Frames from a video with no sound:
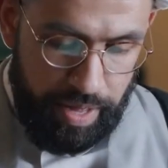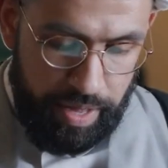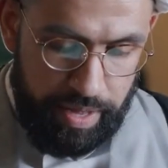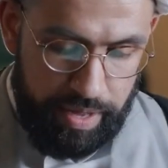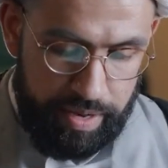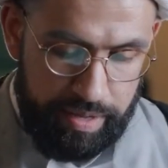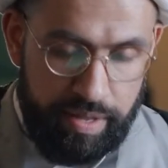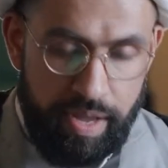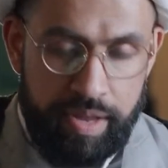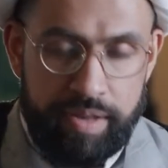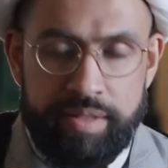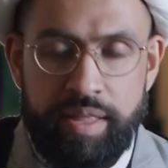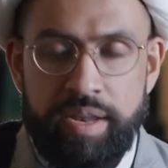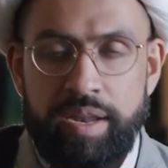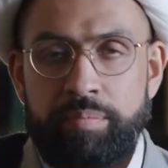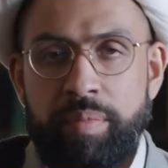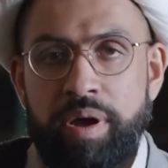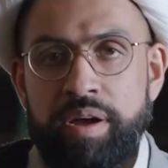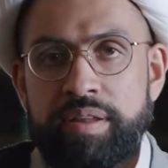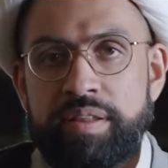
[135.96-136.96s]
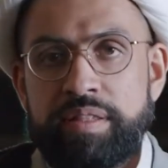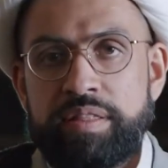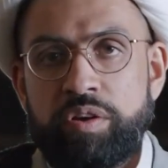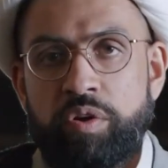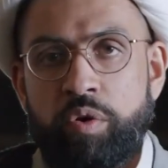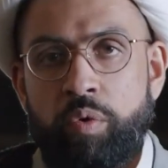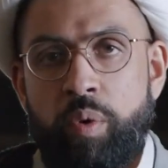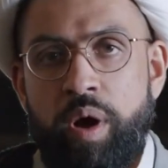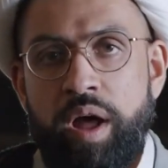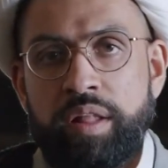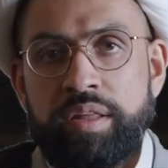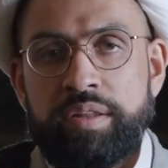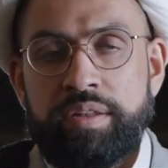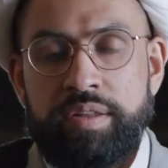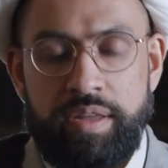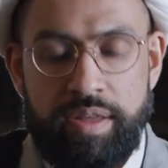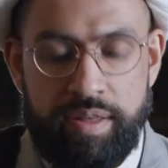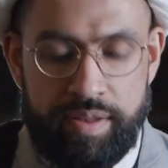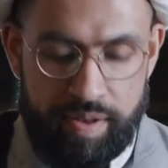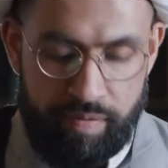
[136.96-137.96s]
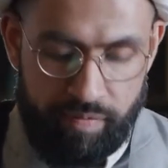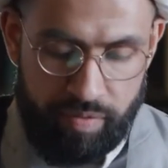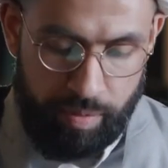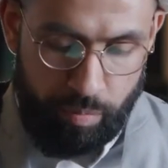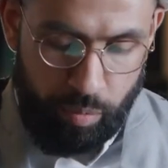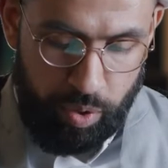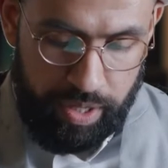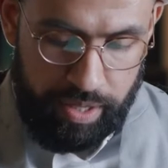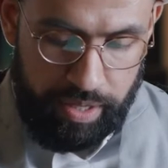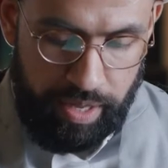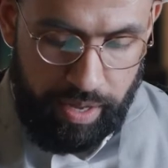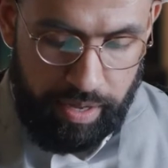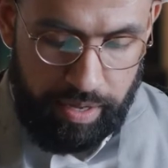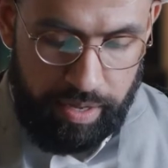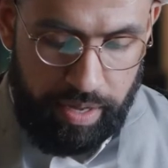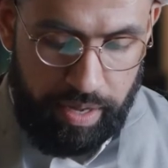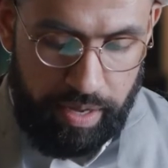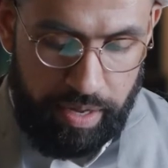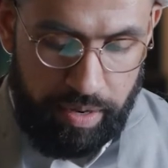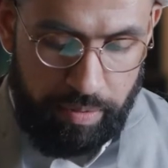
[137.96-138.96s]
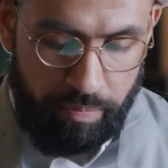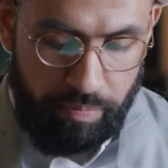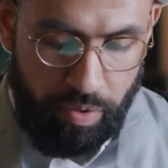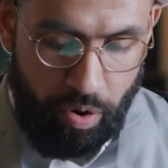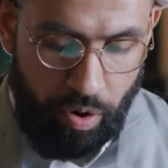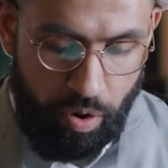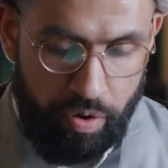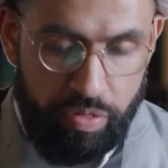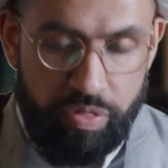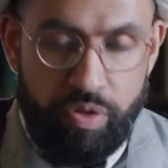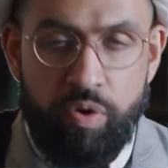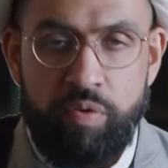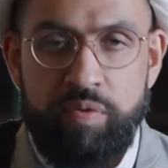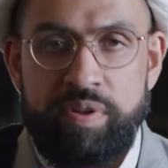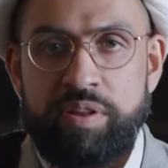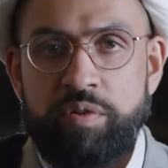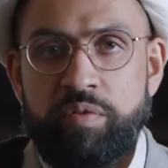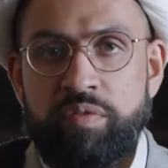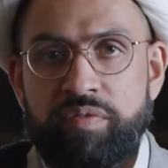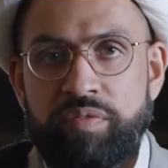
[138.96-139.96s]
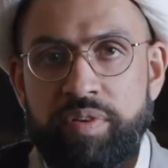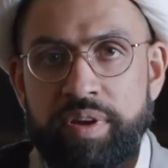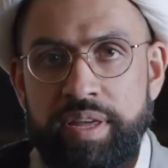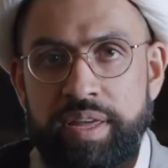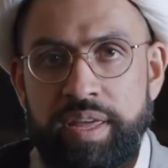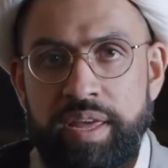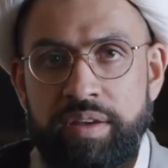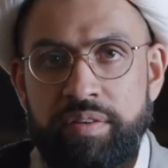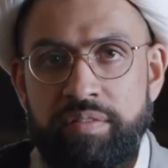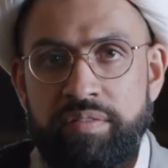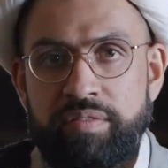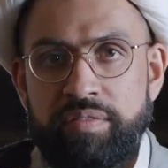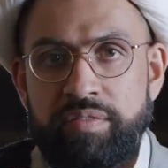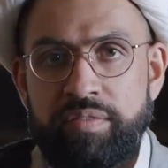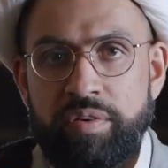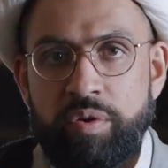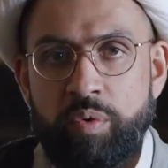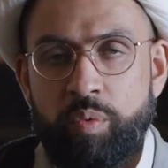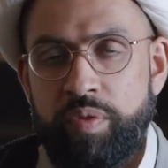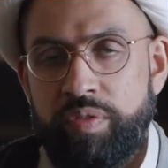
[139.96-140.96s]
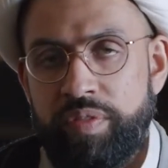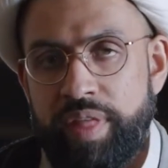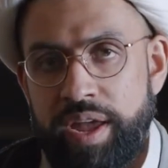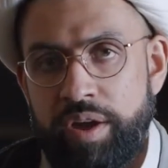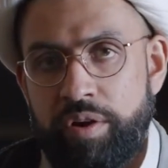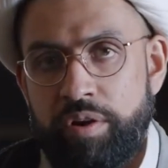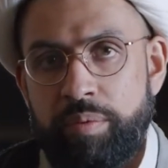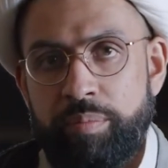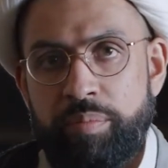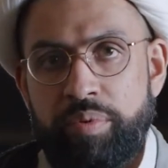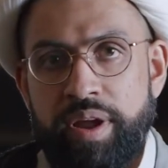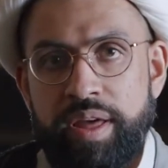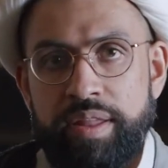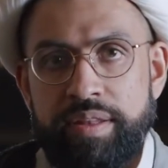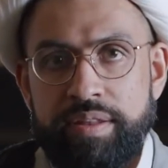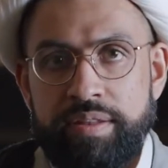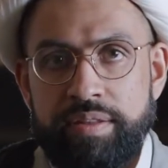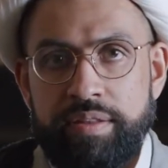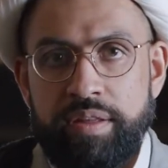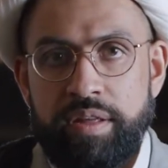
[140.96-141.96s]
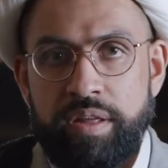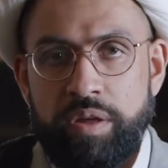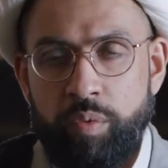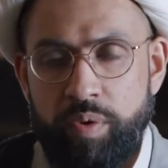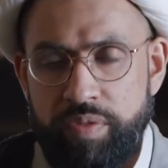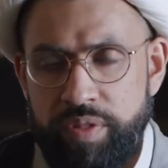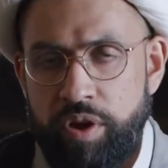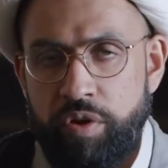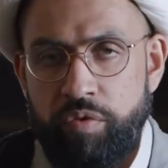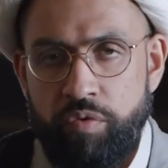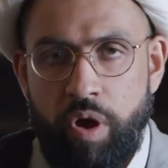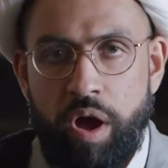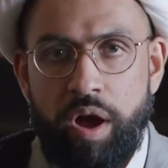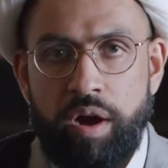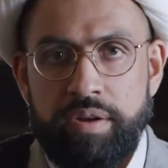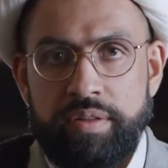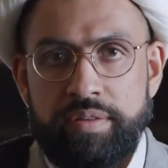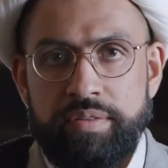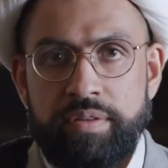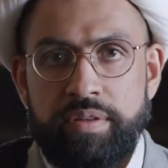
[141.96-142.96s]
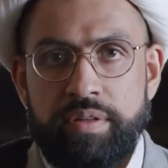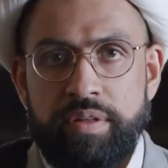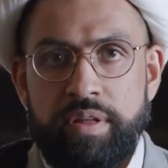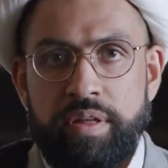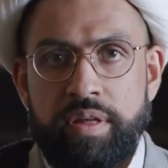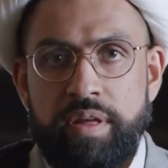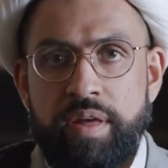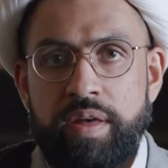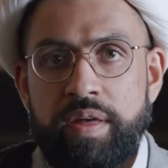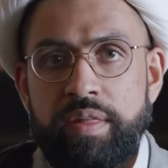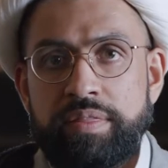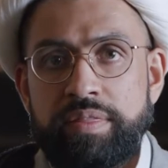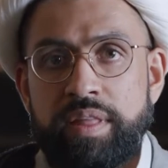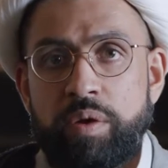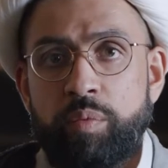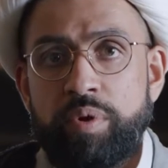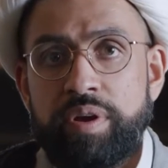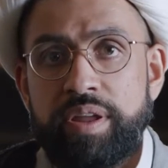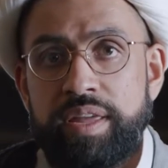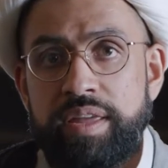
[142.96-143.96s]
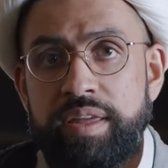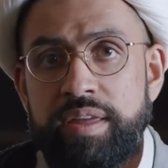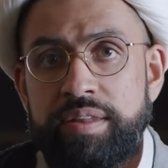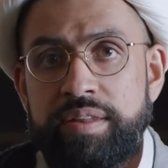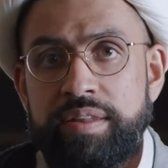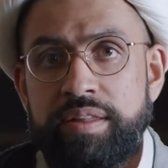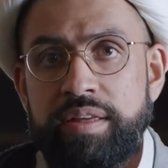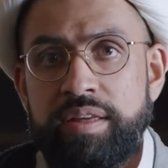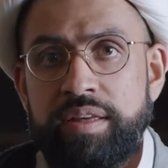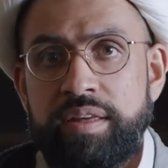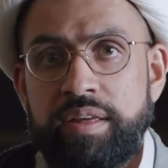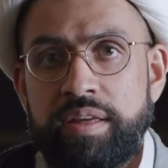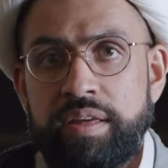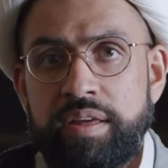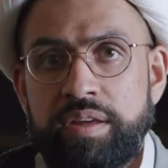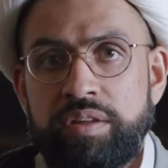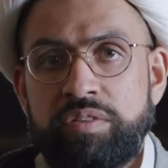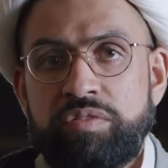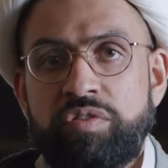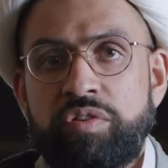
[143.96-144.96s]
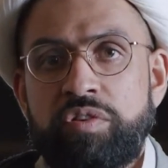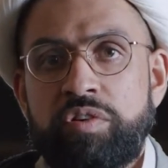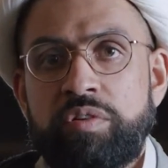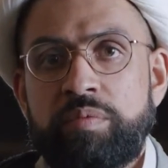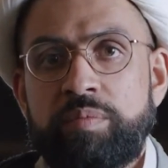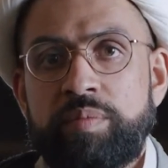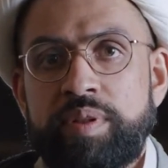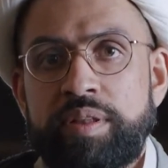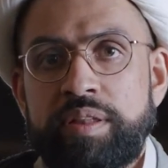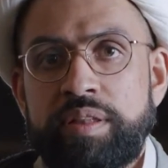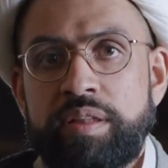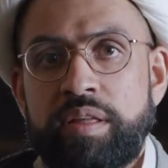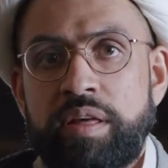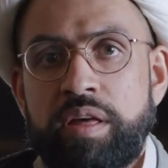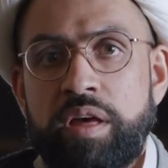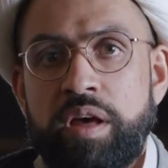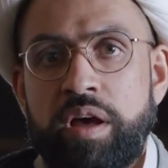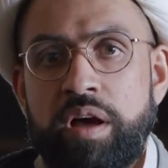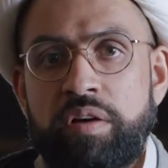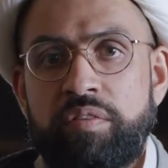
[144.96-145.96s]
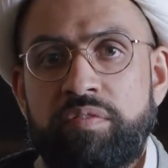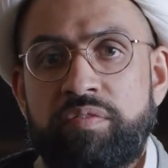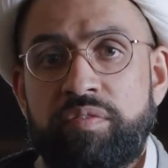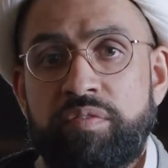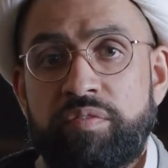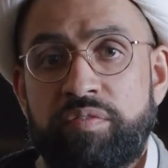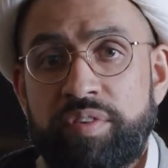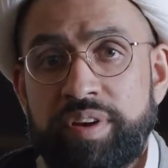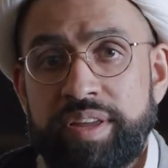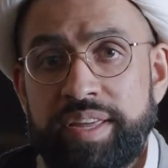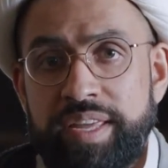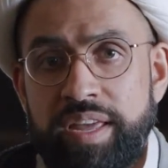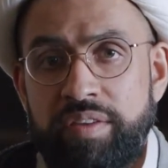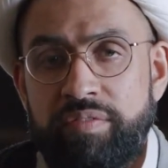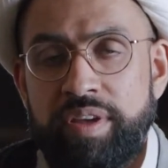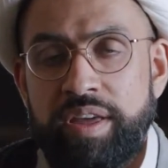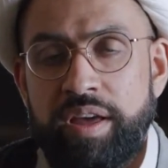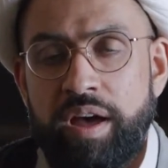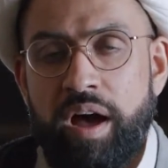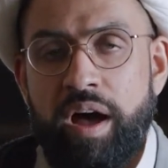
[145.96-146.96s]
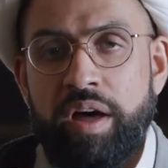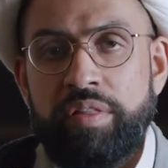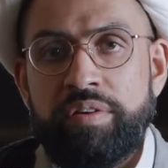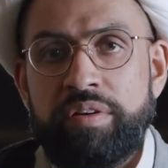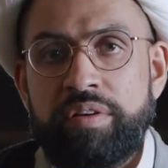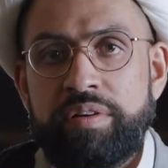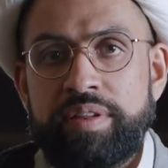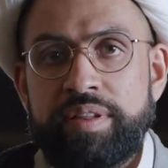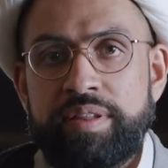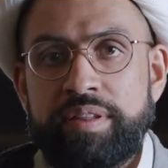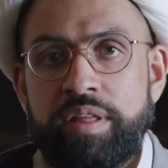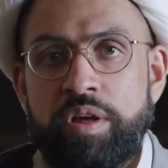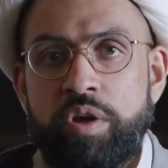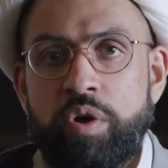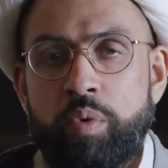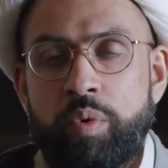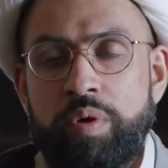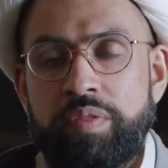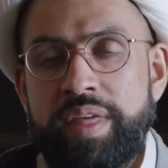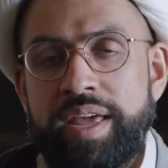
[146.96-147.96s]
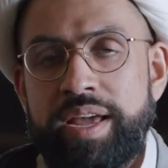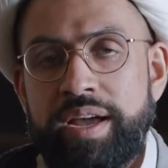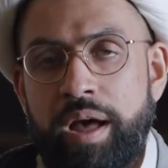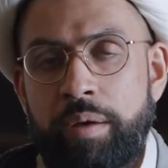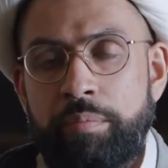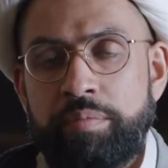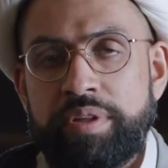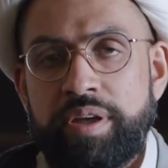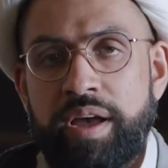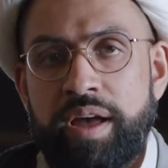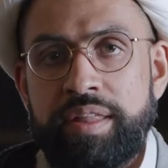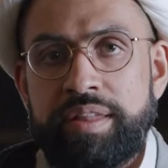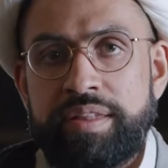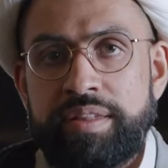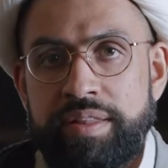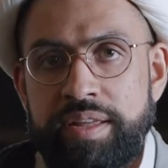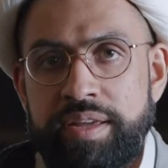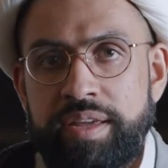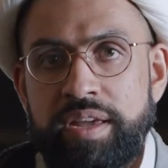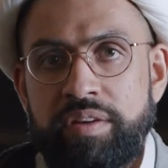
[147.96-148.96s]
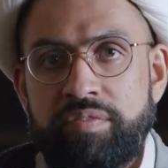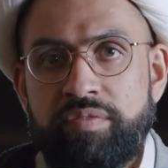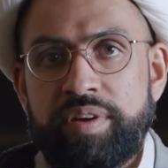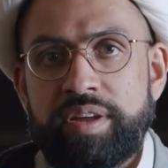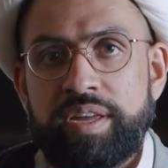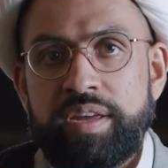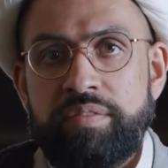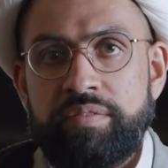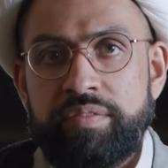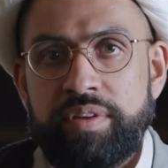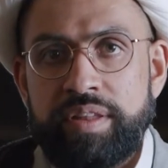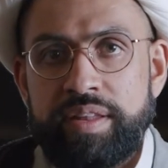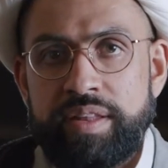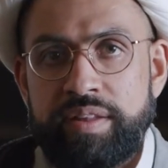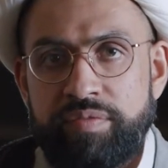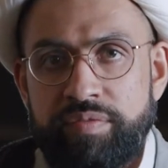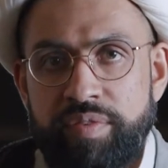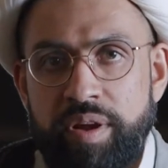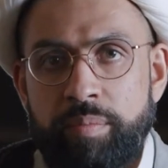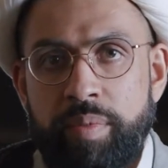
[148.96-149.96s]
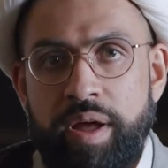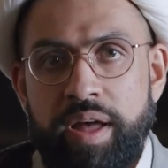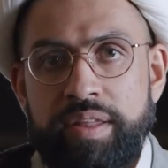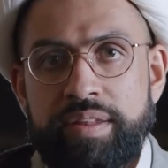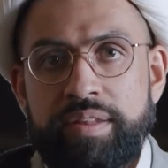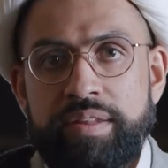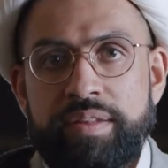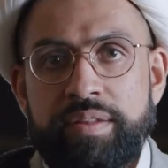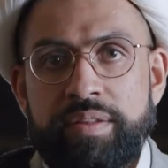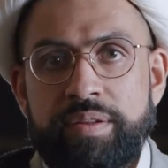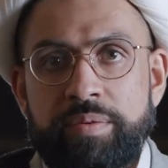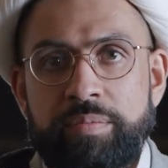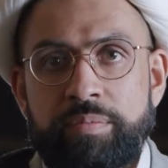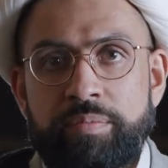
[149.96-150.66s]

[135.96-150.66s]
He states that amongst the qualities of the muttaqeen are those who forgive when they are oppressed, when they are wronged. That we're easy in terms of forgiving others when they come to us seeking forgiveness from us.